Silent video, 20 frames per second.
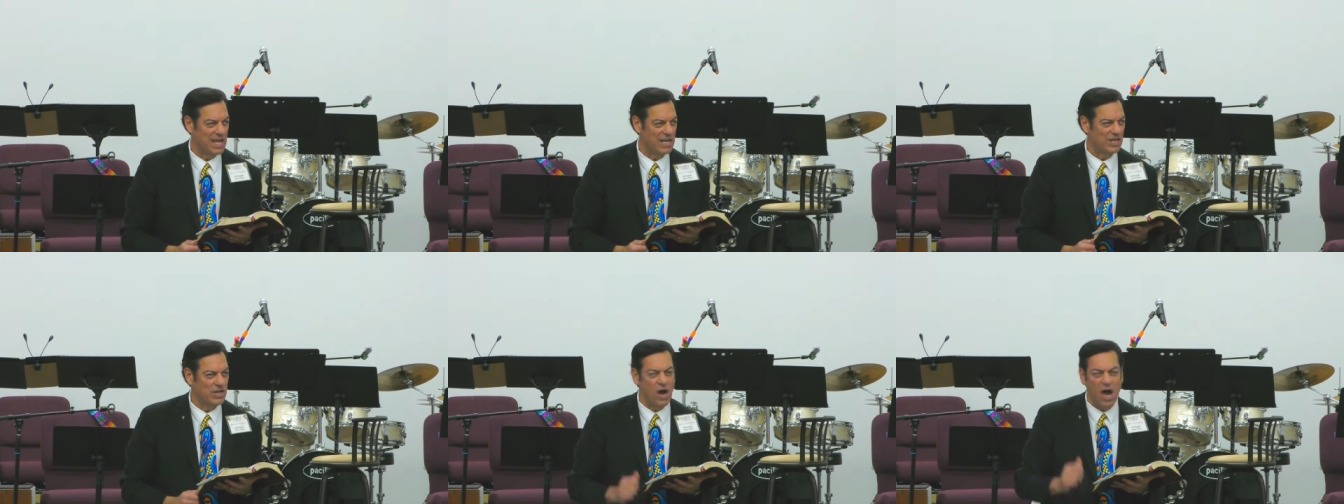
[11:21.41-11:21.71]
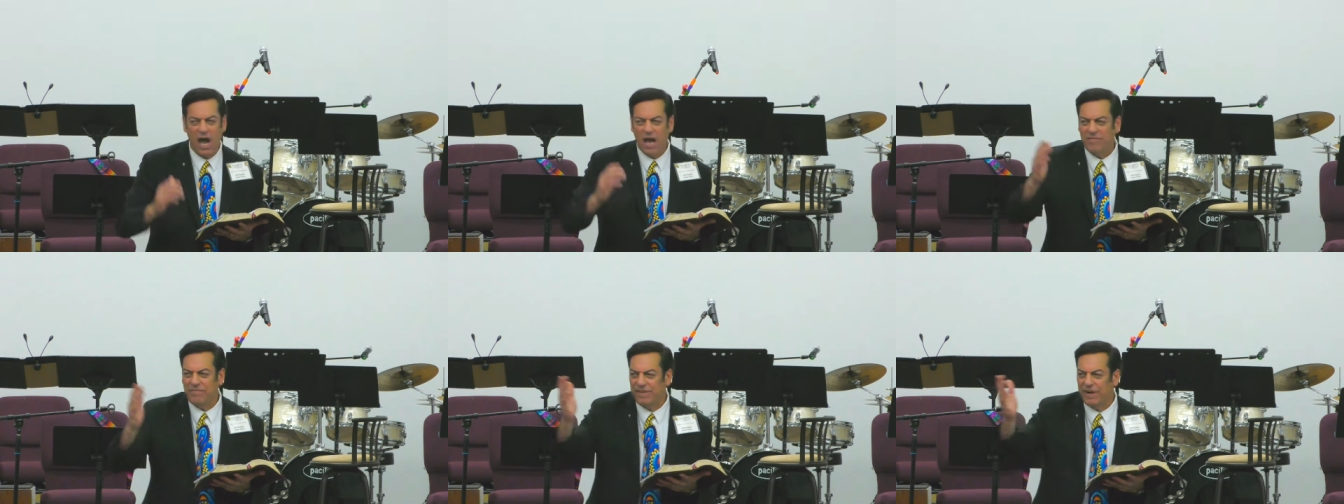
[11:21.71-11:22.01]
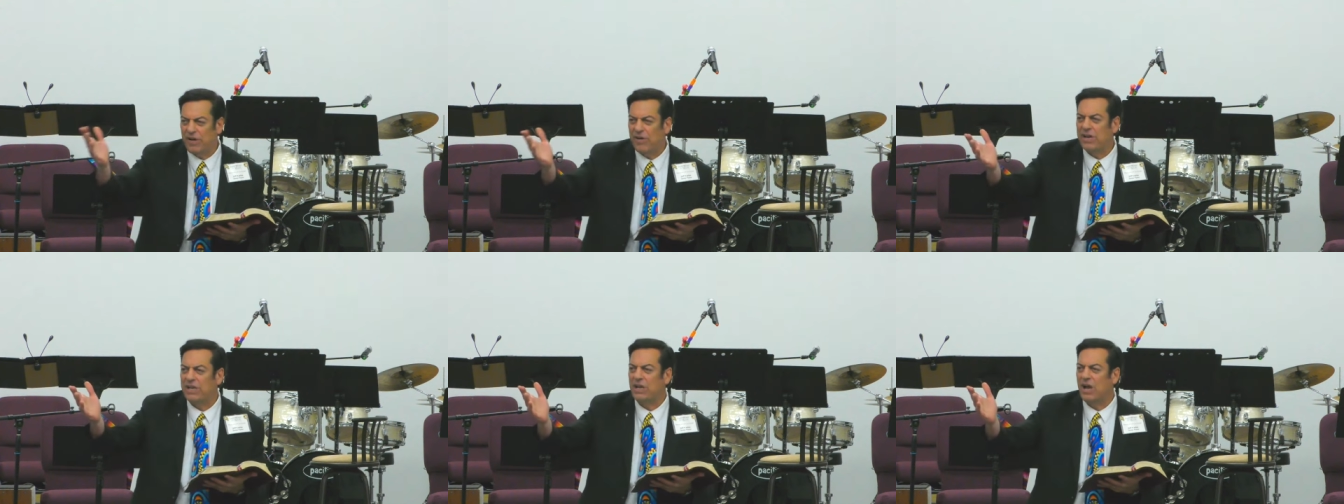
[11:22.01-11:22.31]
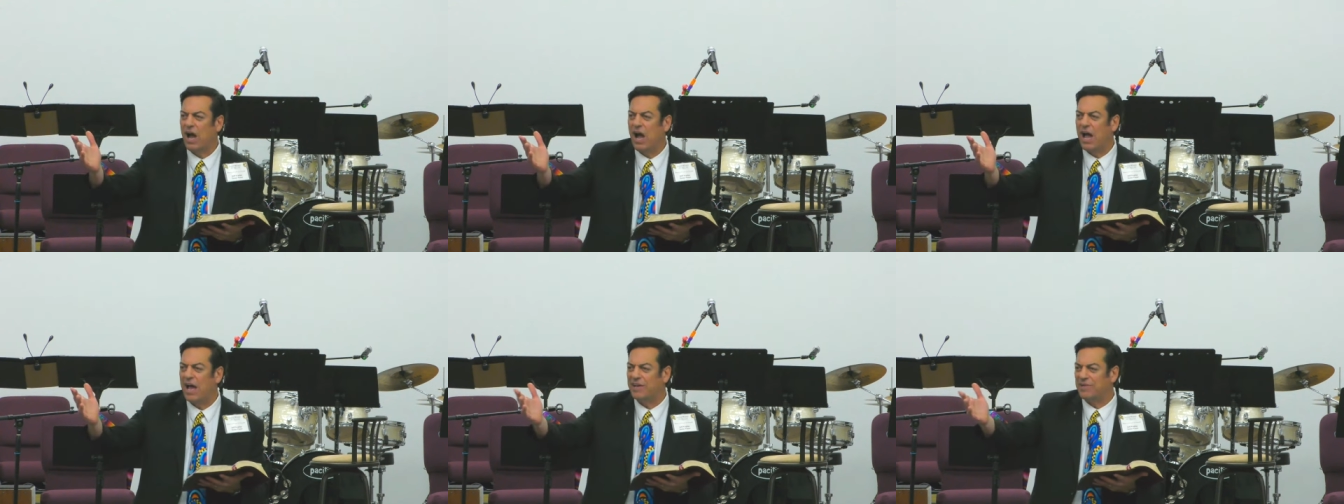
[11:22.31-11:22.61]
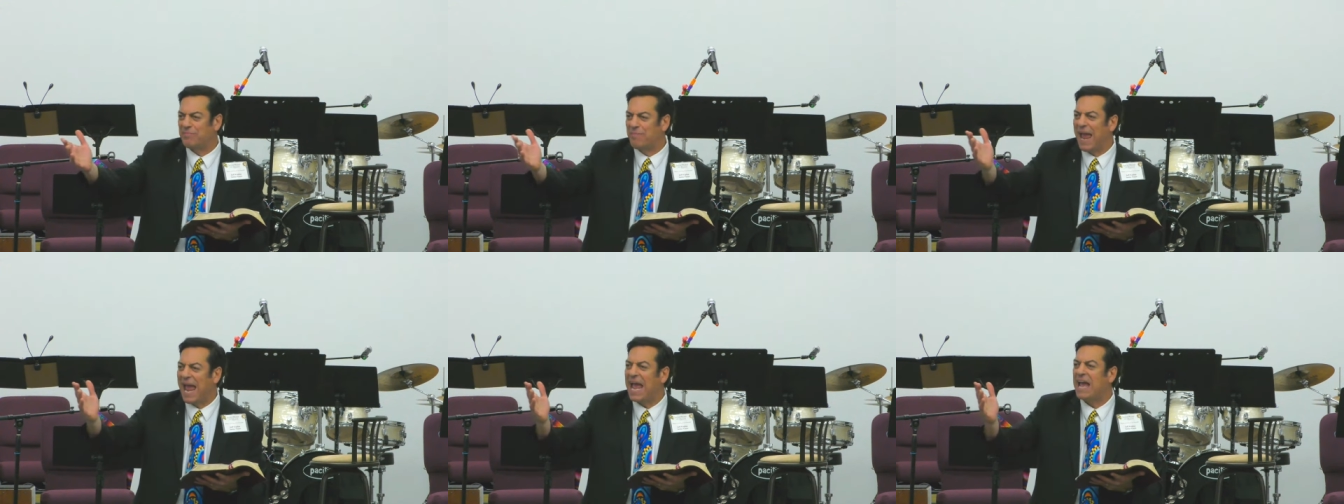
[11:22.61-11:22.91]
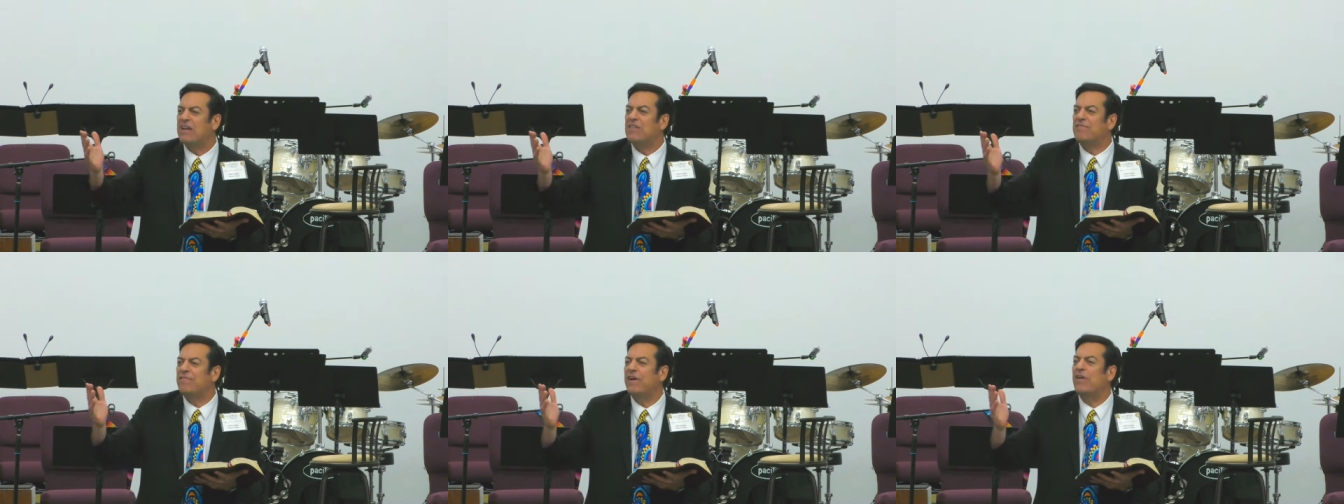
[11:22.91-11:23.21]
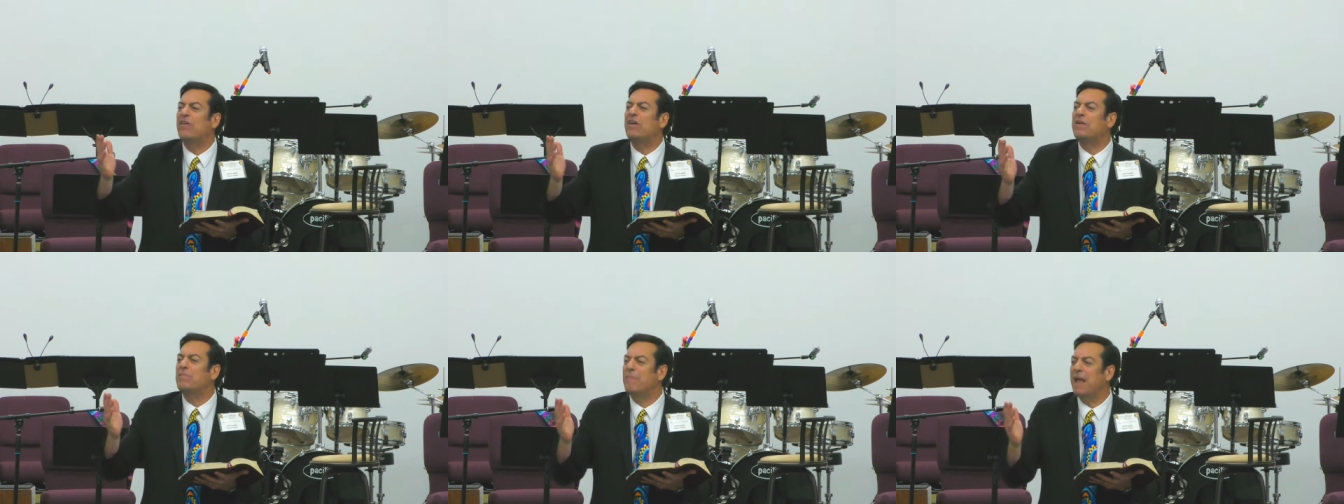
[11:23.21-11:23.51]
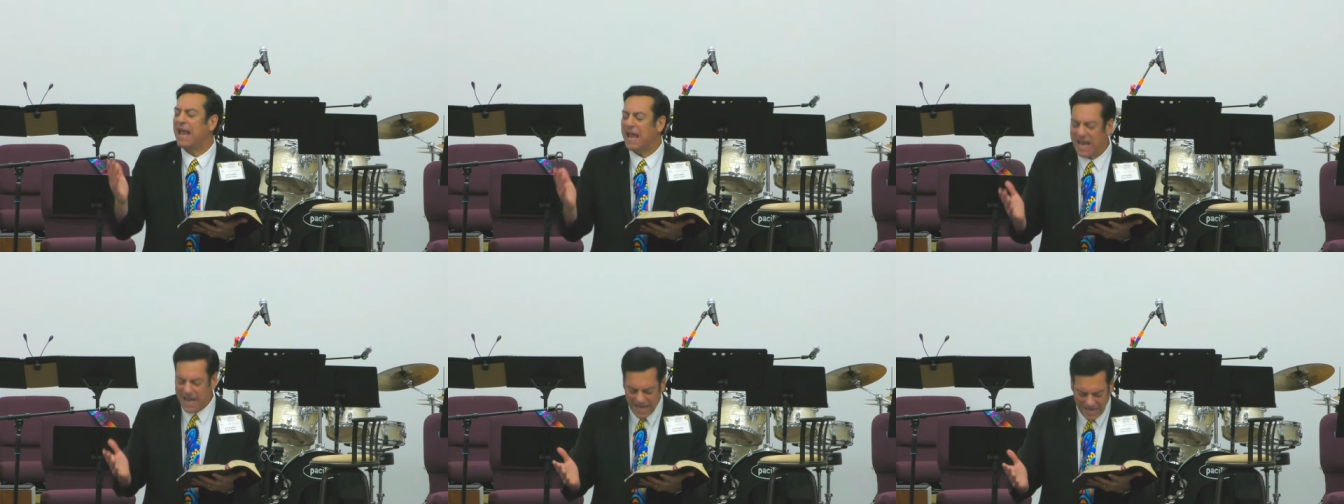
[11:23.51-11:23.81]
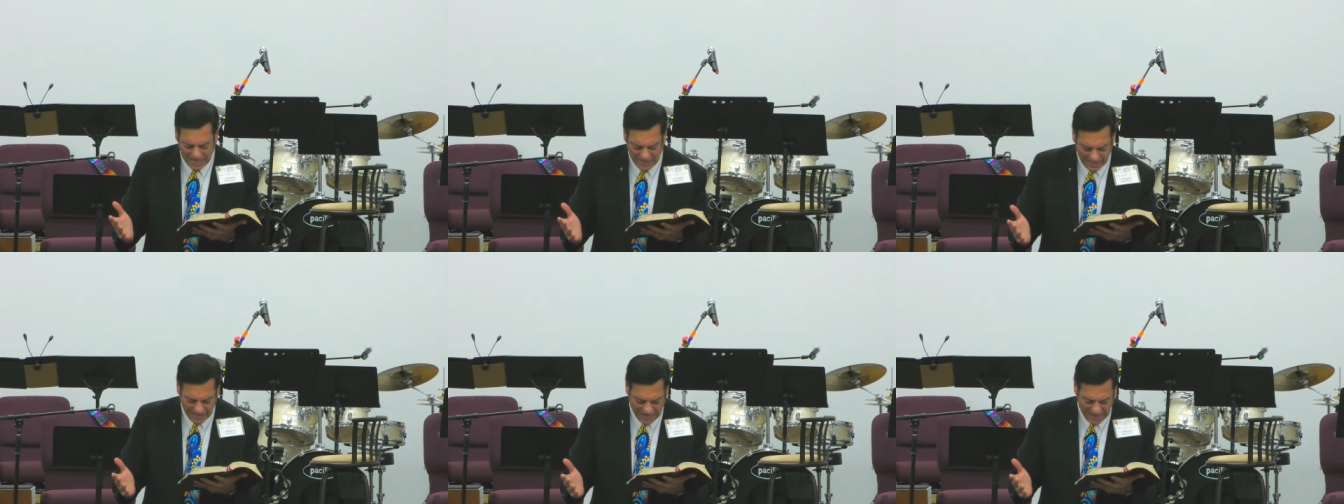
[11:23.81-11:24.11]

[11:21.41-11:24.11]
God, very God, man, very man.